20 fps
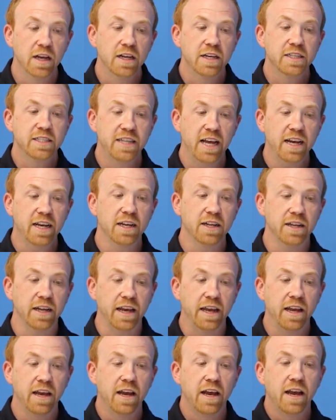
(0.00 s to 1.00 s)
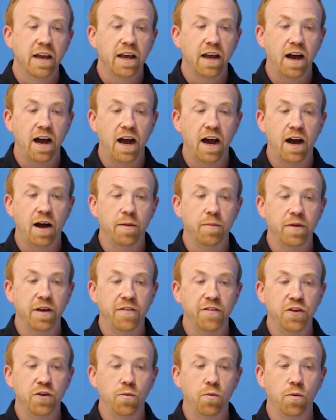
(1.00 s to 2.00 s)
Secondly,
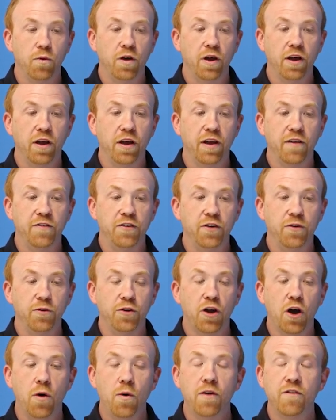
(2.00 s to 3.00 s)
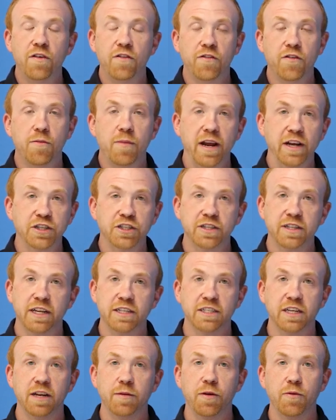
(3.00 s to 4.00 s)
if you know of information
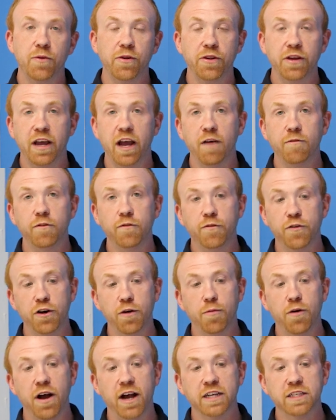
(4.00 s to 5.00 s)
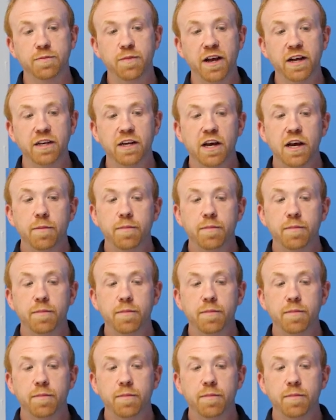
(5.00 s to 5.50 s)
that's going to be really helpful for your prospect,